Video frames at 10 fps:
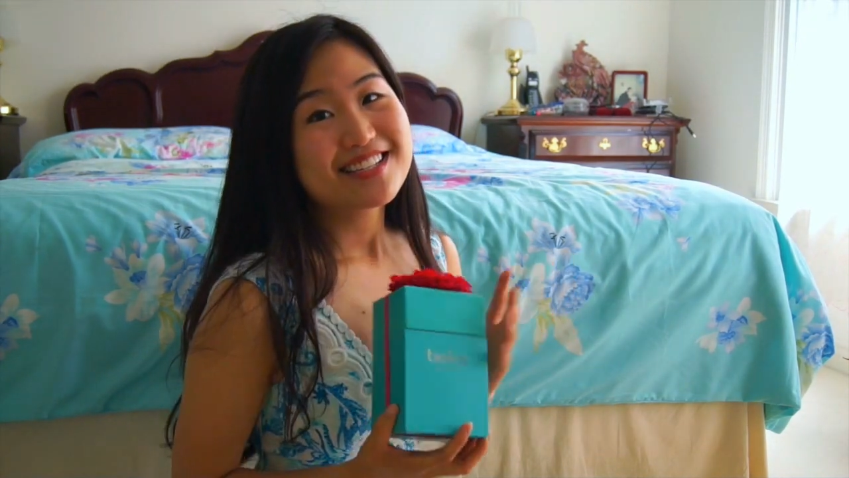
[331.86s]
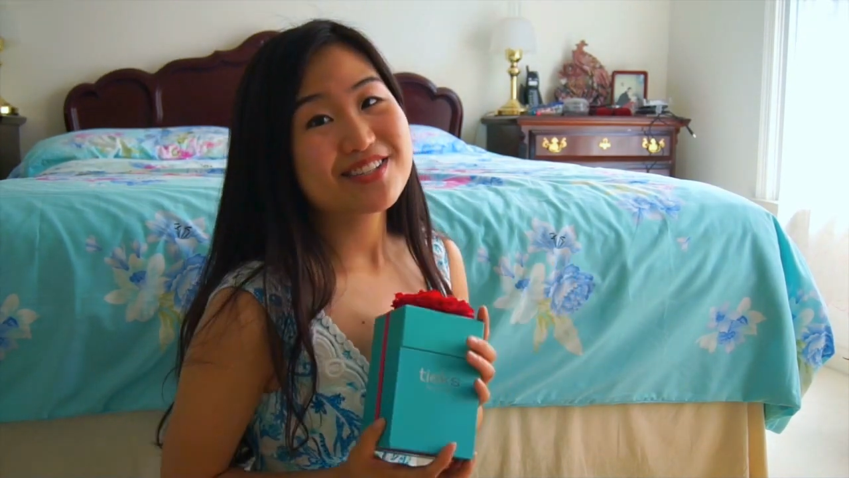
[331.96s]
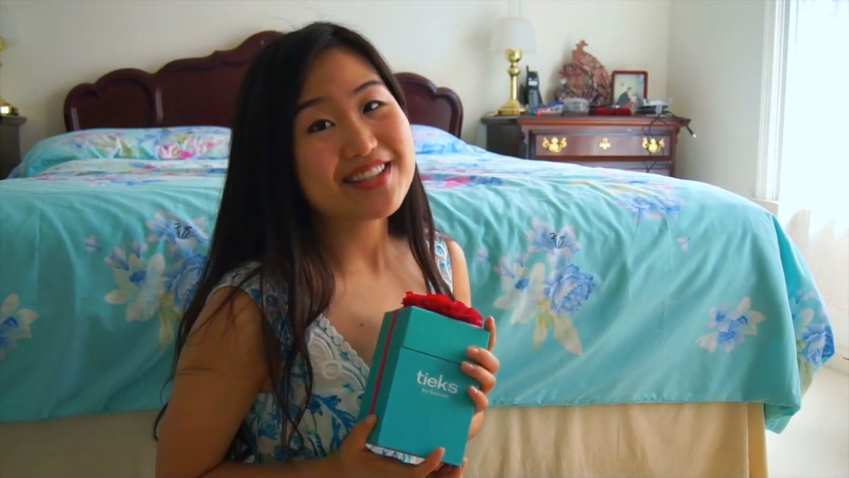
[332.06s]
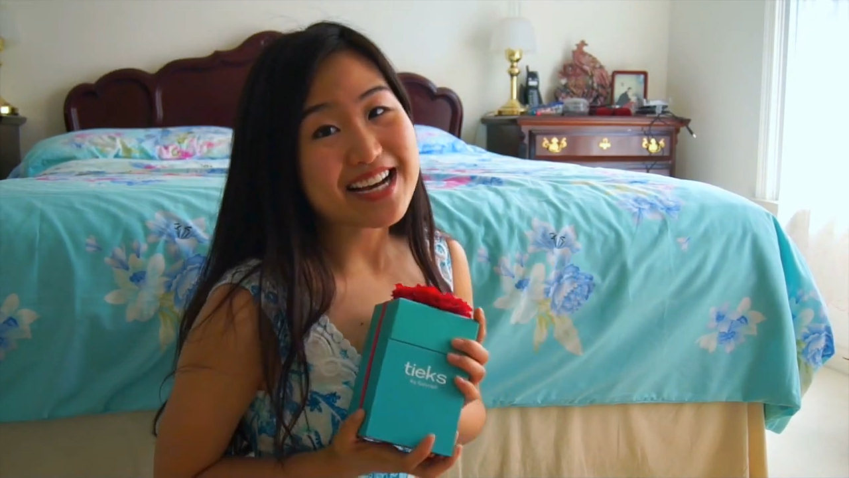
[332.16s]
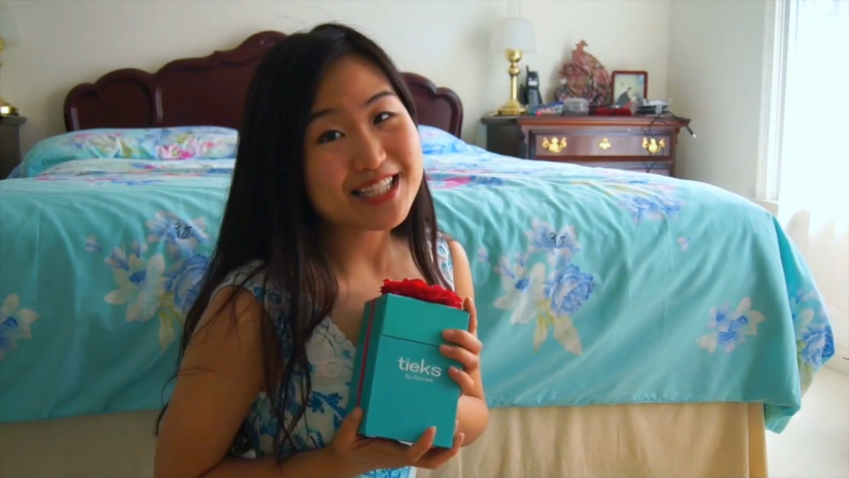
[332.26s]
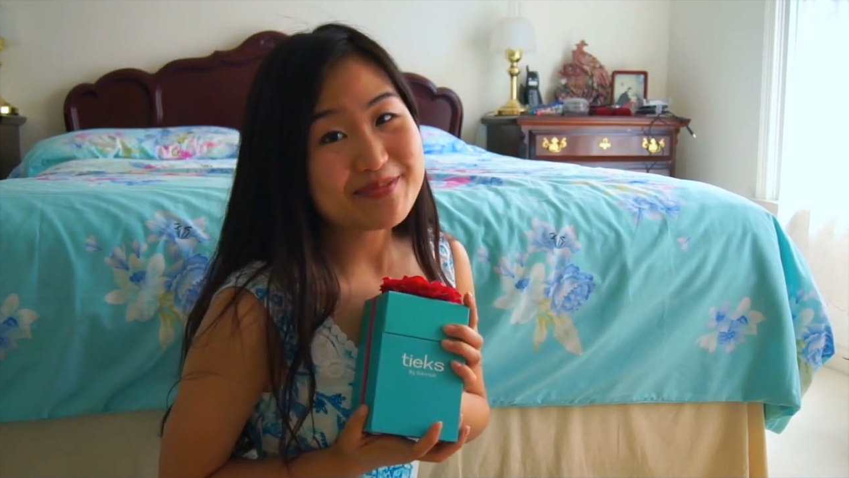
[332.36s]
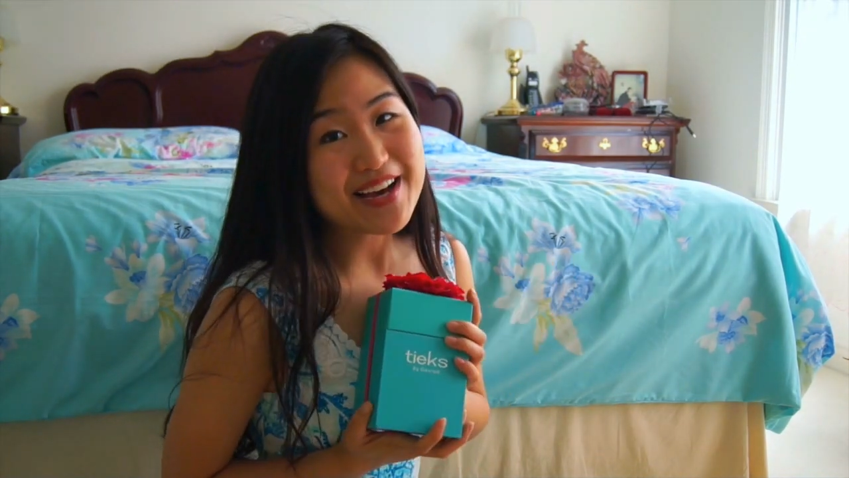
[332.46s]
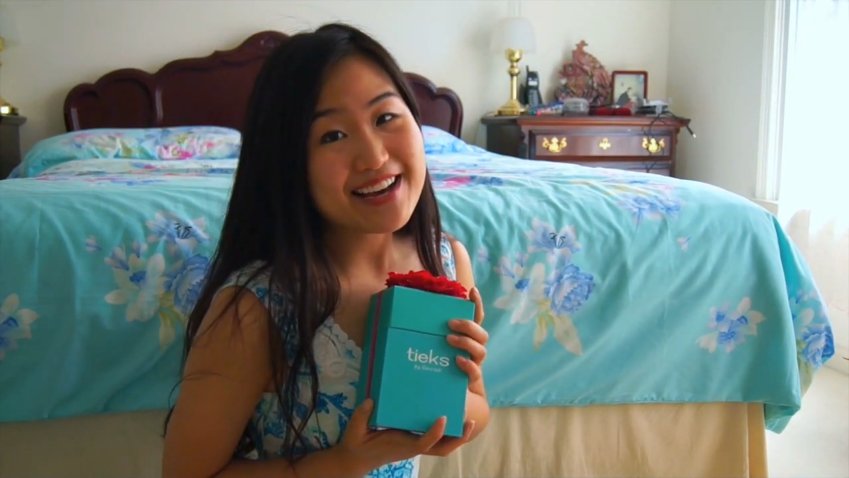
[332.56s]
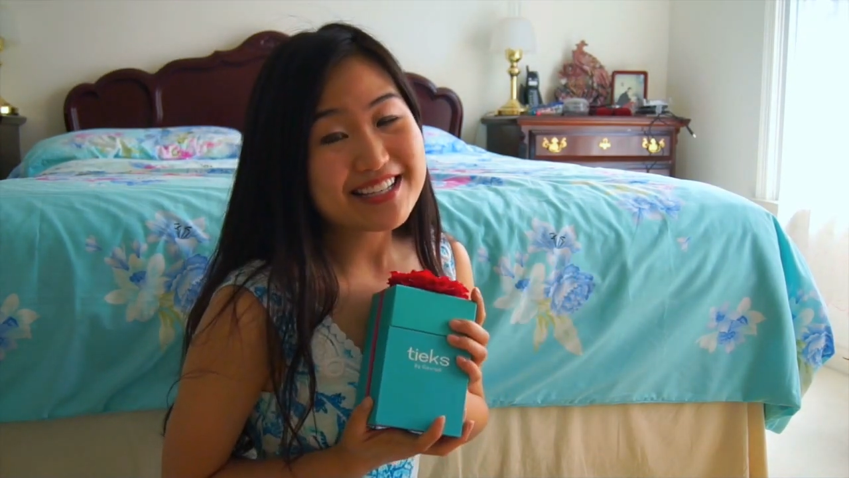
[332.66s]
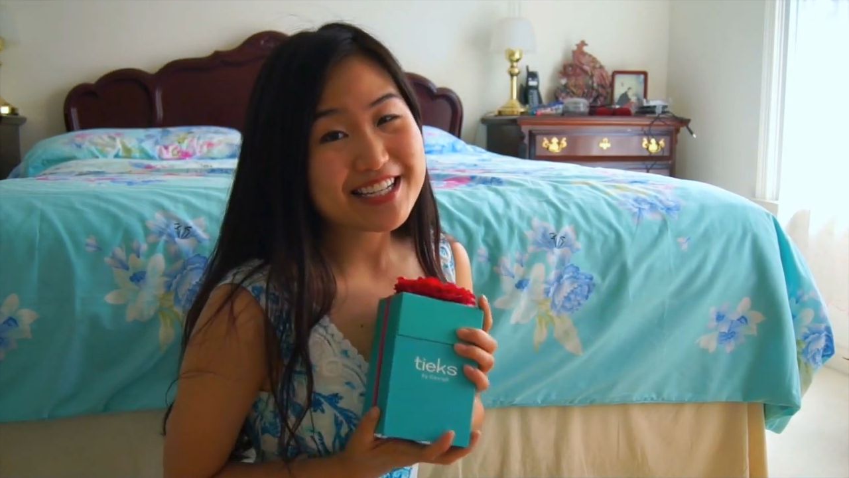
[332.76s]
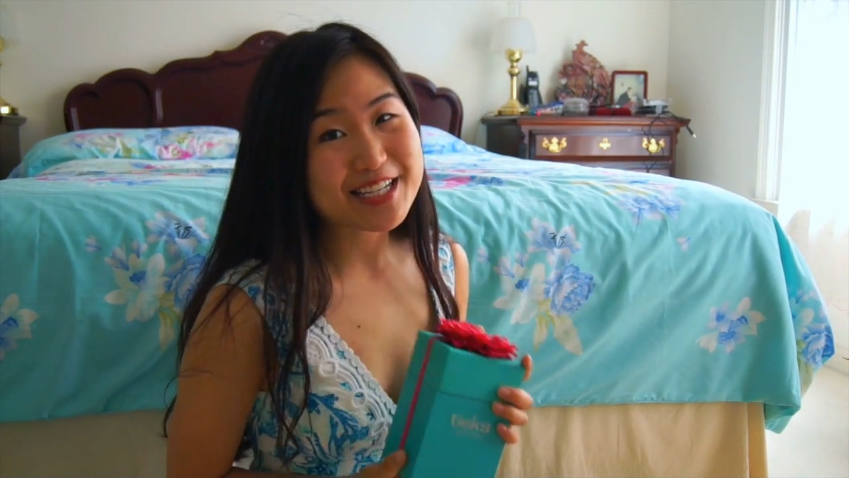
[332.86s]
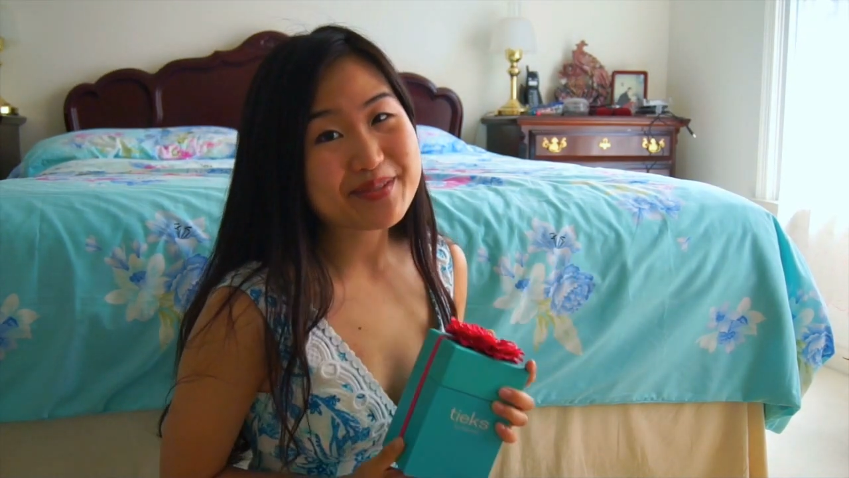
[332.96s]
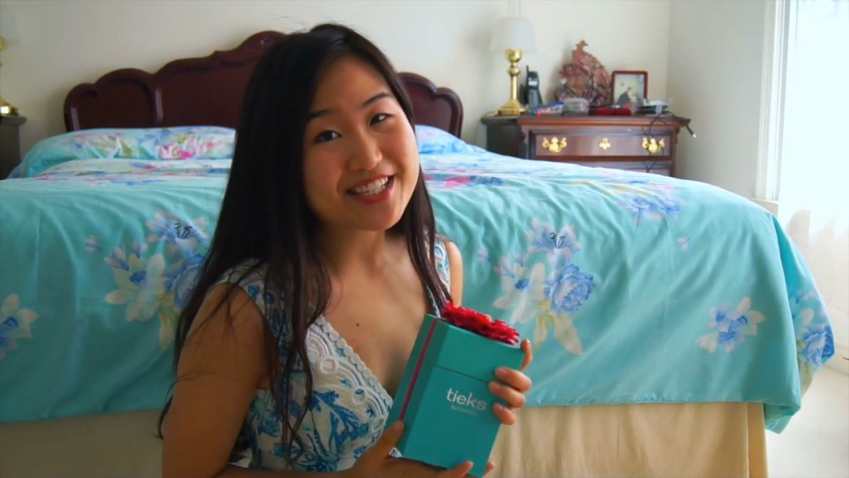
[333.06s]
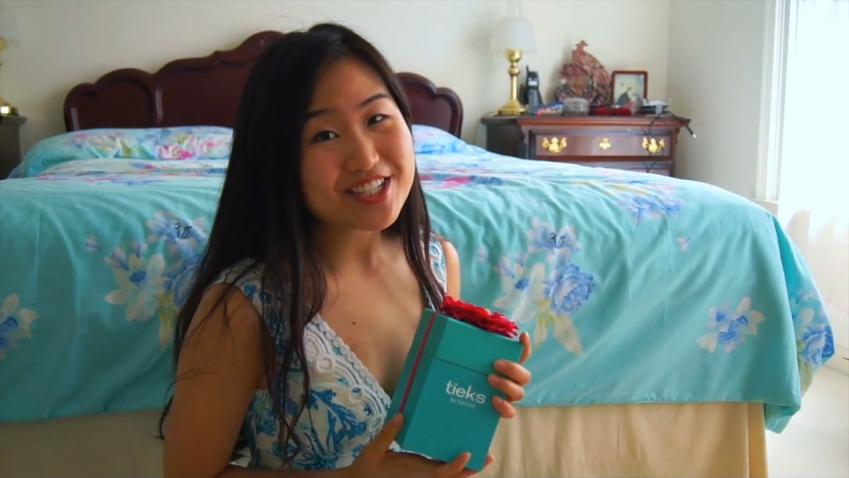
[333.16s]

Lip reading: So that's my tips